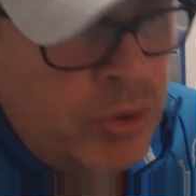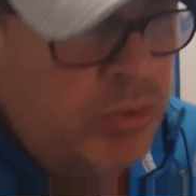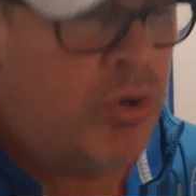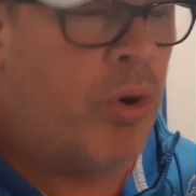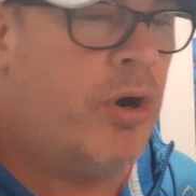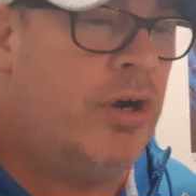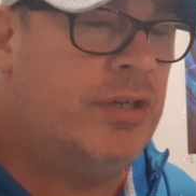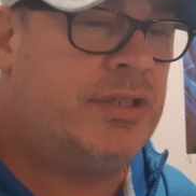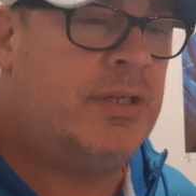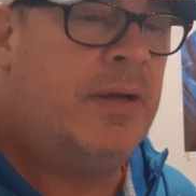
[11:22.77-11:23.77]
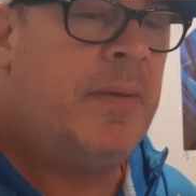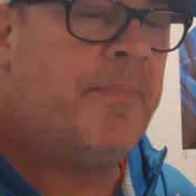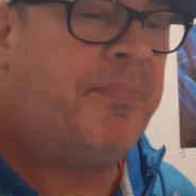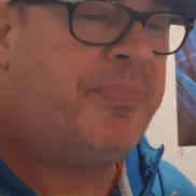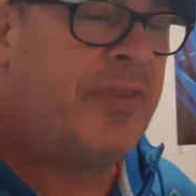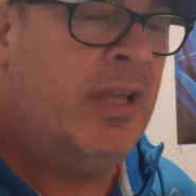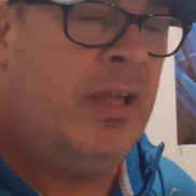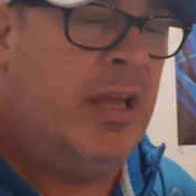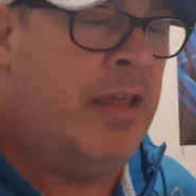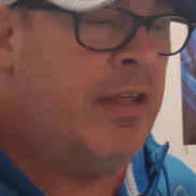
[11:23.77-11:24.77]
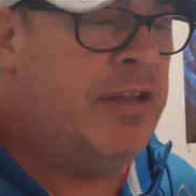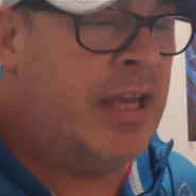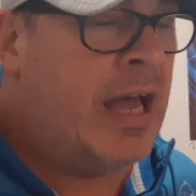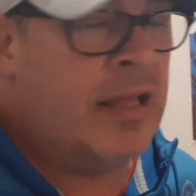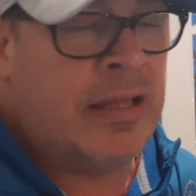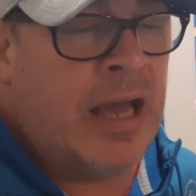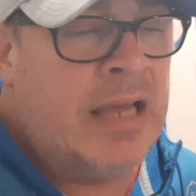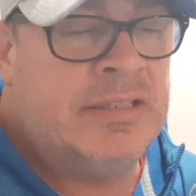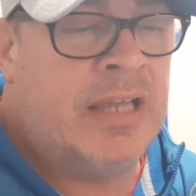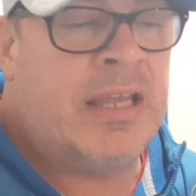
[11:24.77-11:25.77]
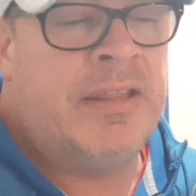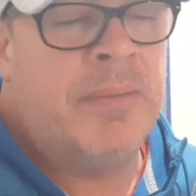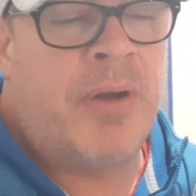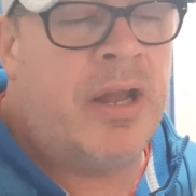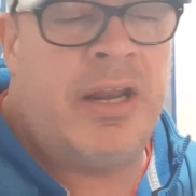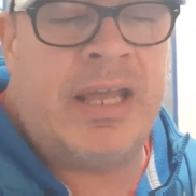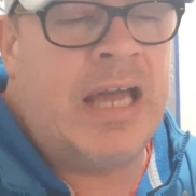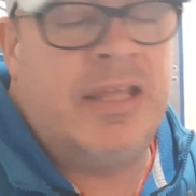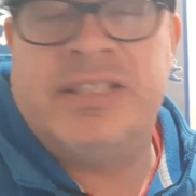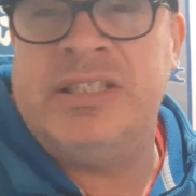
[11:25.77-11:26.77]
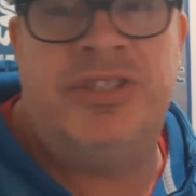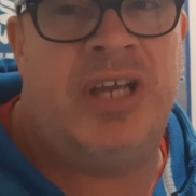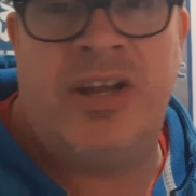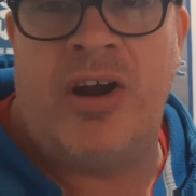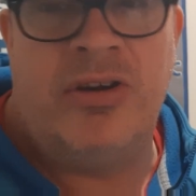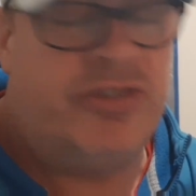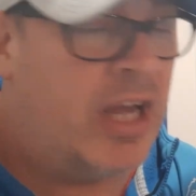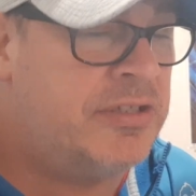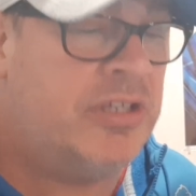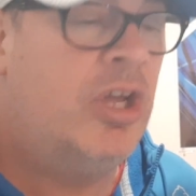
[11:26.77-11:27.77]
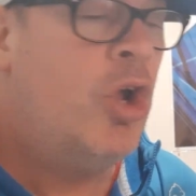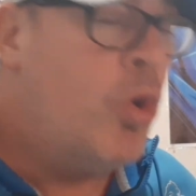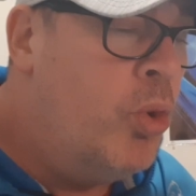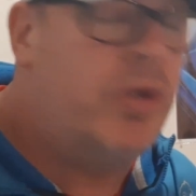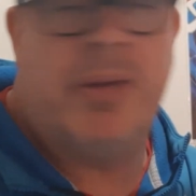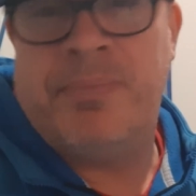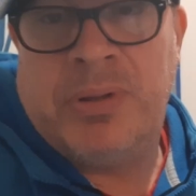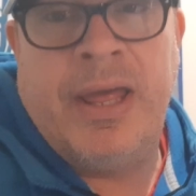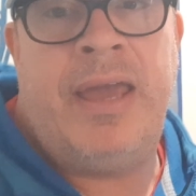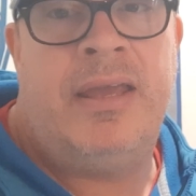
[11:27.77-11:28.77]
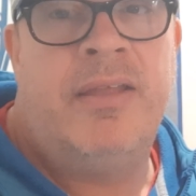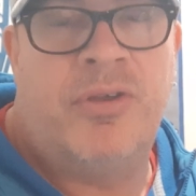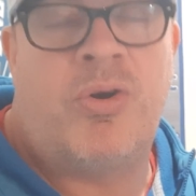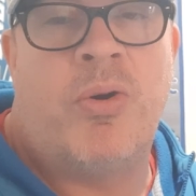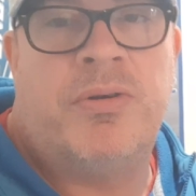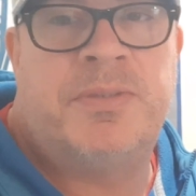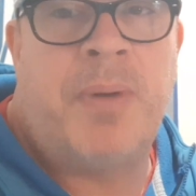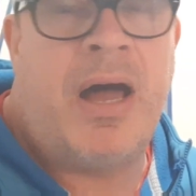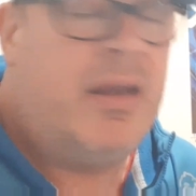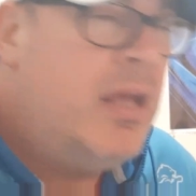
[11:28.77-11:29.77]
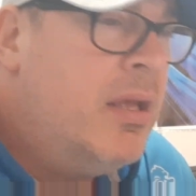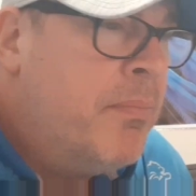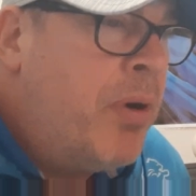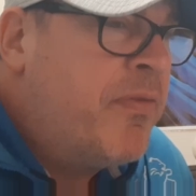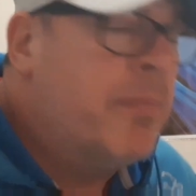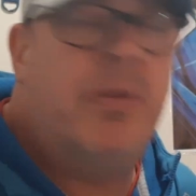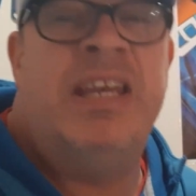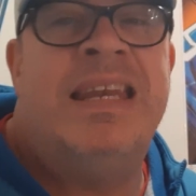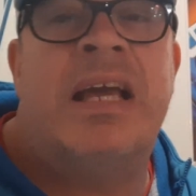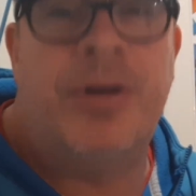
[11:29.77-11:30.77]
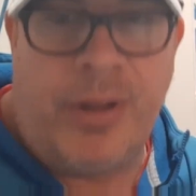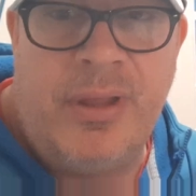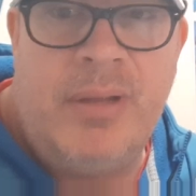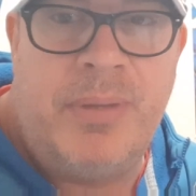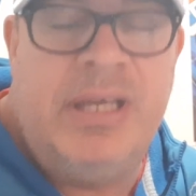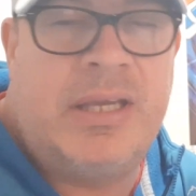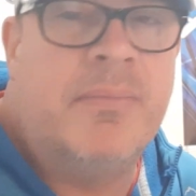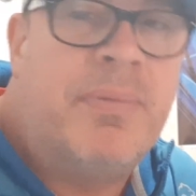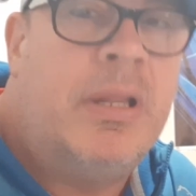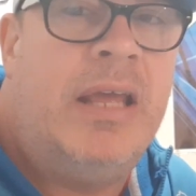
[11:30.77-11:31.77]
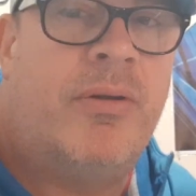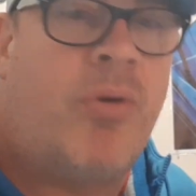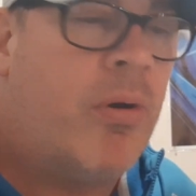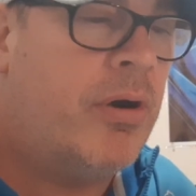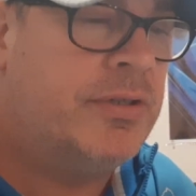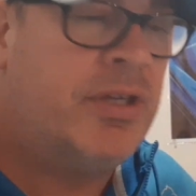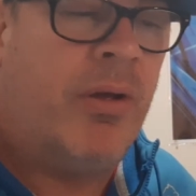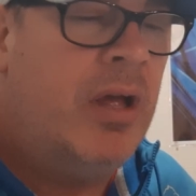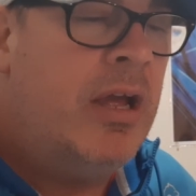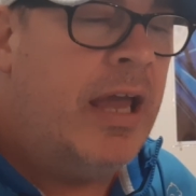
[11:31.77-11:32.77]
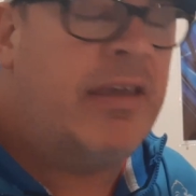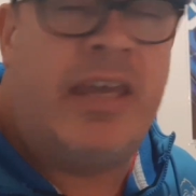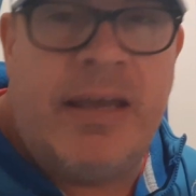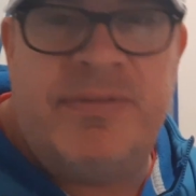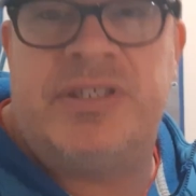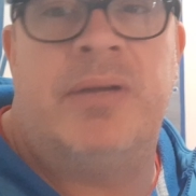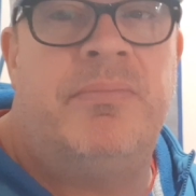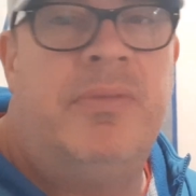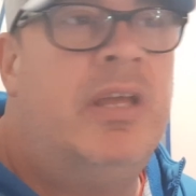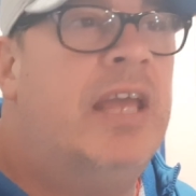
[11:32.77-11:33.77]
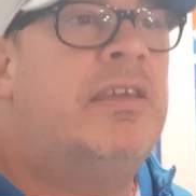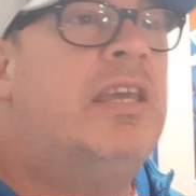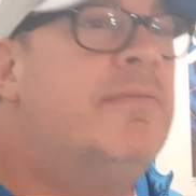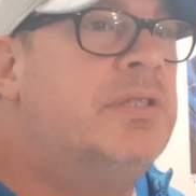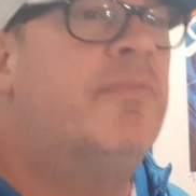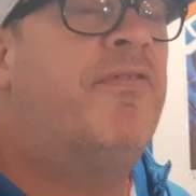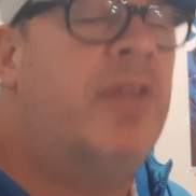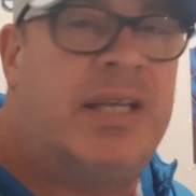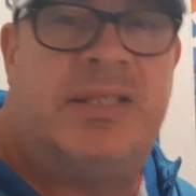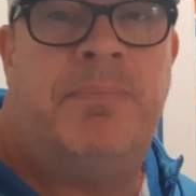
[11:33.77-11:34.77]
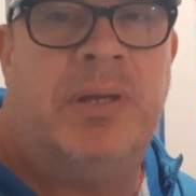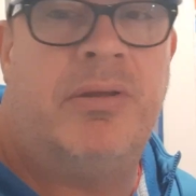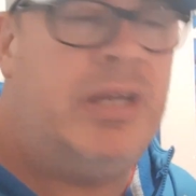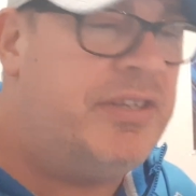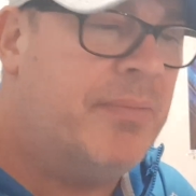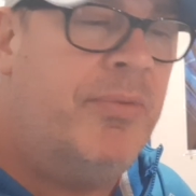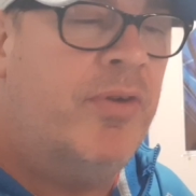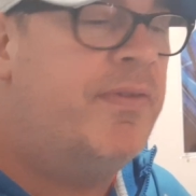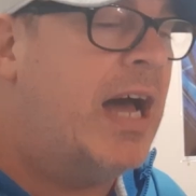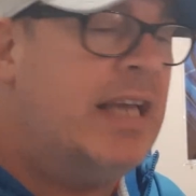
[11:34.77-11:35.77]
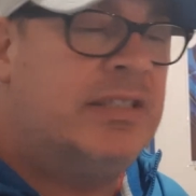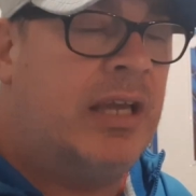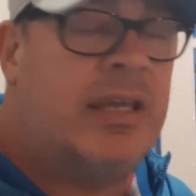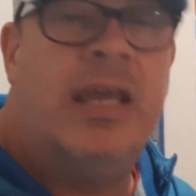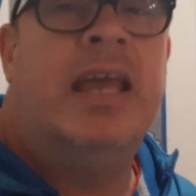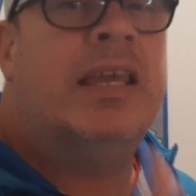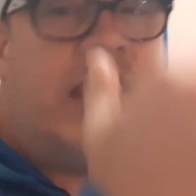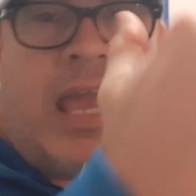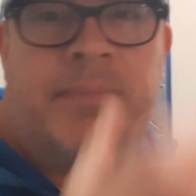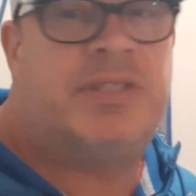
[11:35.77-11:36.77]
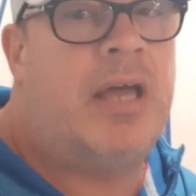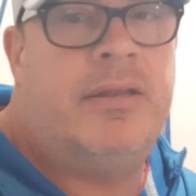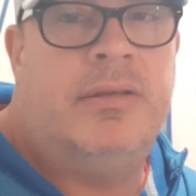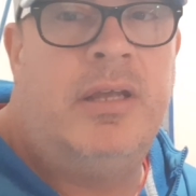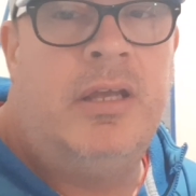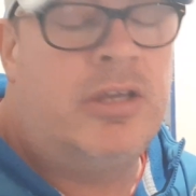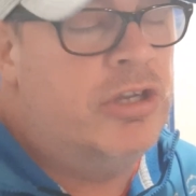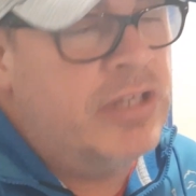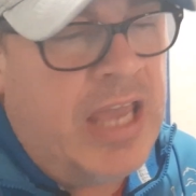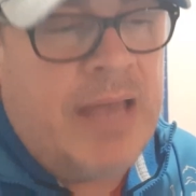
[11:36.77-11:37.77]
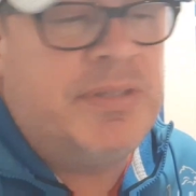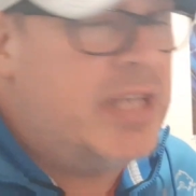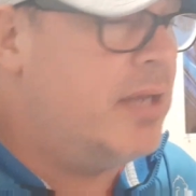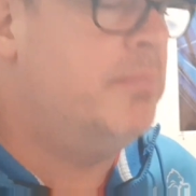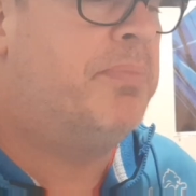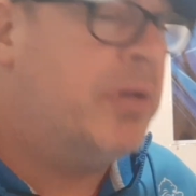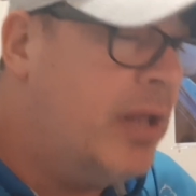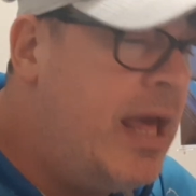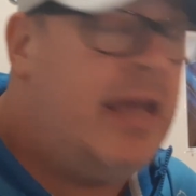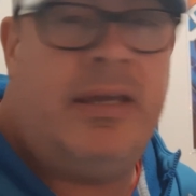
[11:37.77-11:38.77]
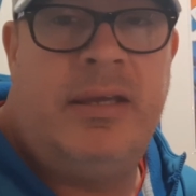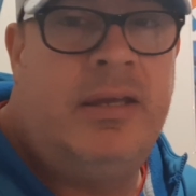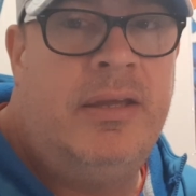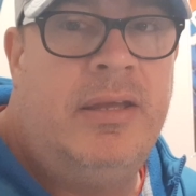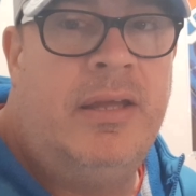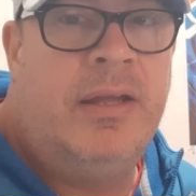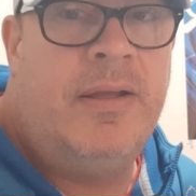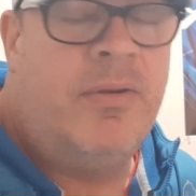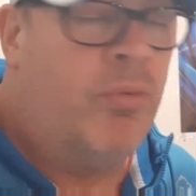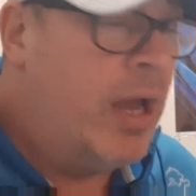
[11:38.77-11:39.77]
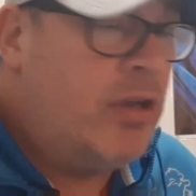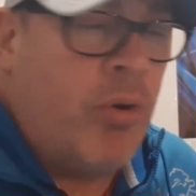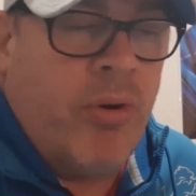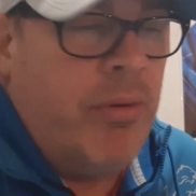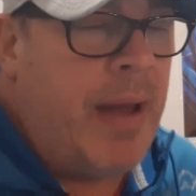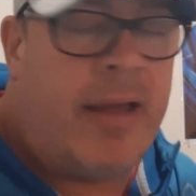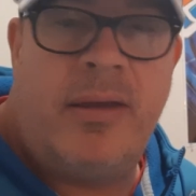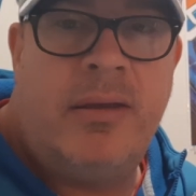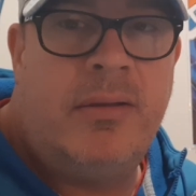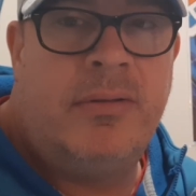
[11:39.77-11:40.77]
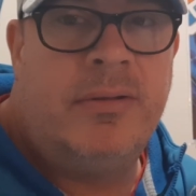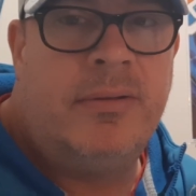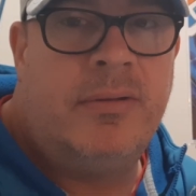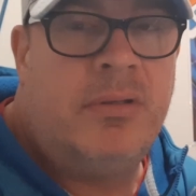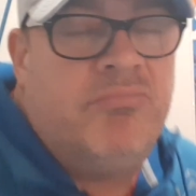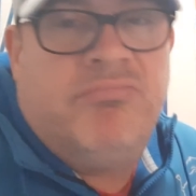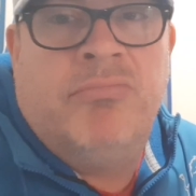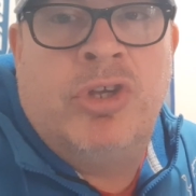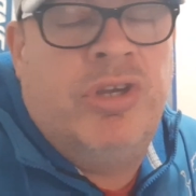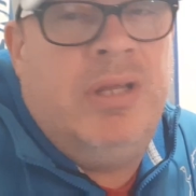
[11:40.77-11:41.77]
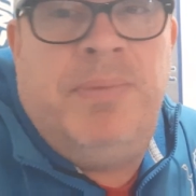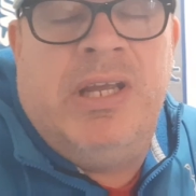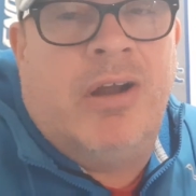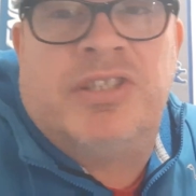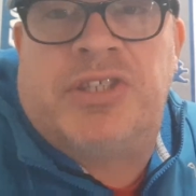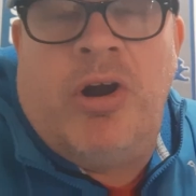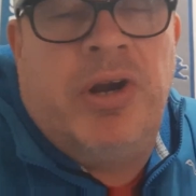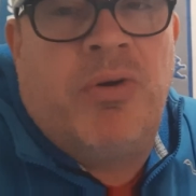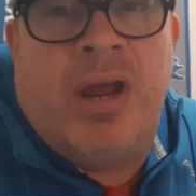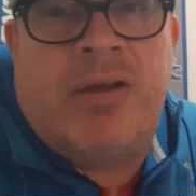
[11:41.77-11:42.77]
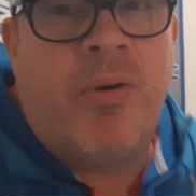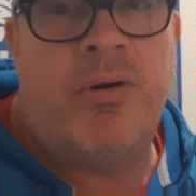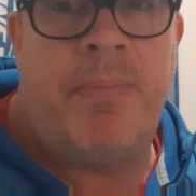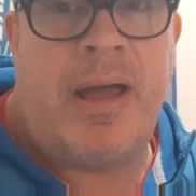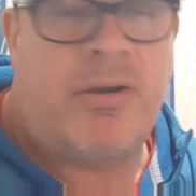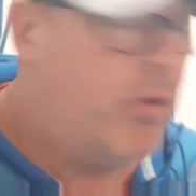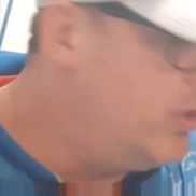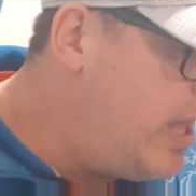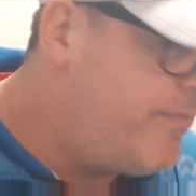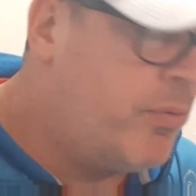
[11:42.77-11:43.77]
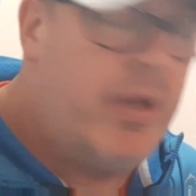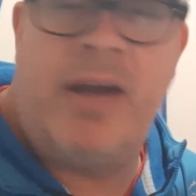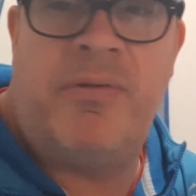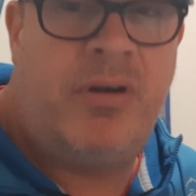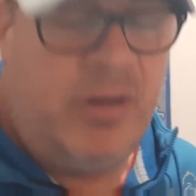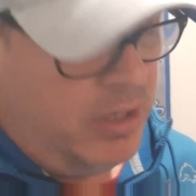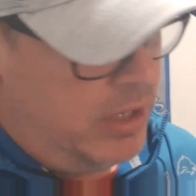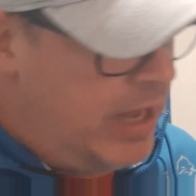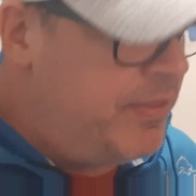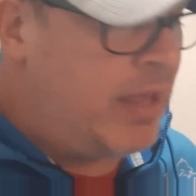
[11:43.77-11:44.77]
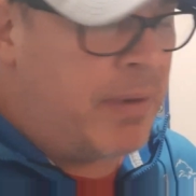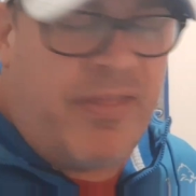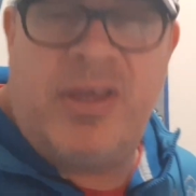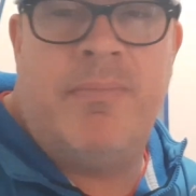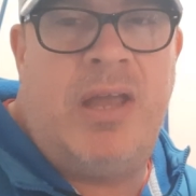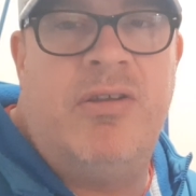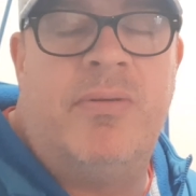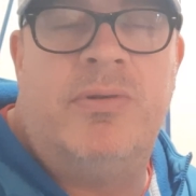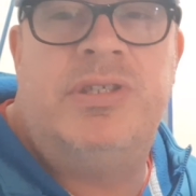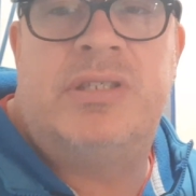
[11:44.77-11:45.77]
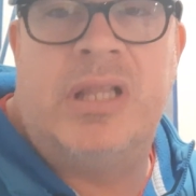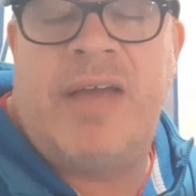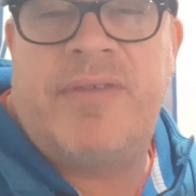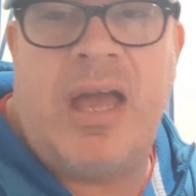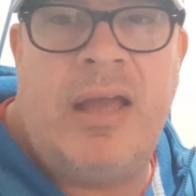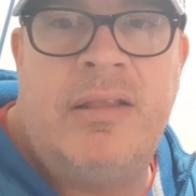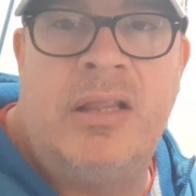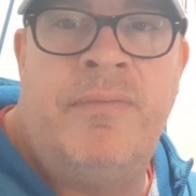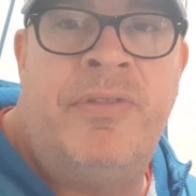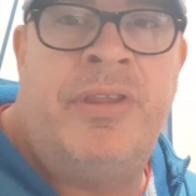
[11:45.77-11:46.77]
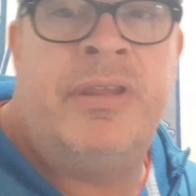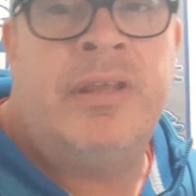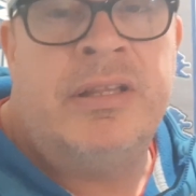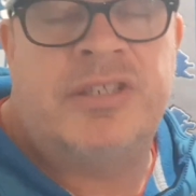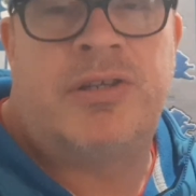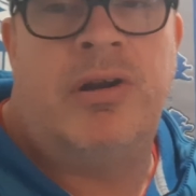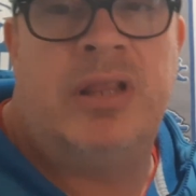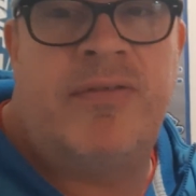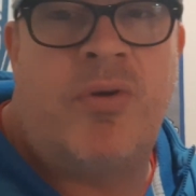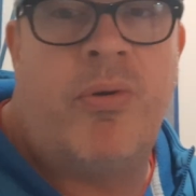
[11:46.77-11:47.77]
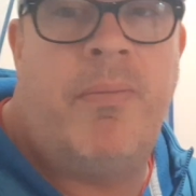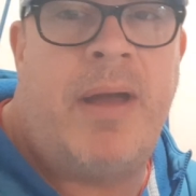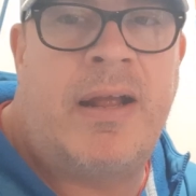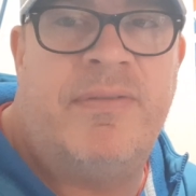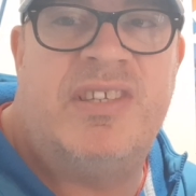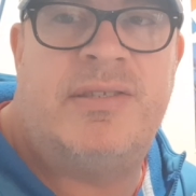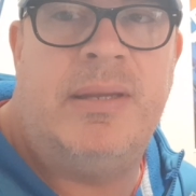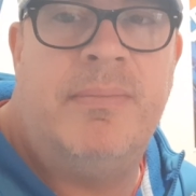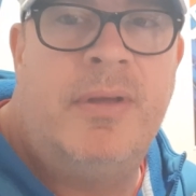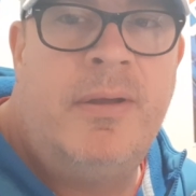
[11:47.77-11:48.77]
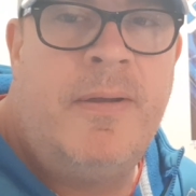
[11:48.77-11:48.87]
two corners. And then you got guys like, and they brought in a guy like C.J. Gardner-Johnson who can play the corner spot. Preferably nickel, but he can play the corner. So it gives him flexibility to move guys like Cam Sutton. Could Cam Sutton play right cornerback? Could he be our starting right cornerback or left or whatever? I think Emmanuel Mosley is the left guy, the starting left cornerback of this team.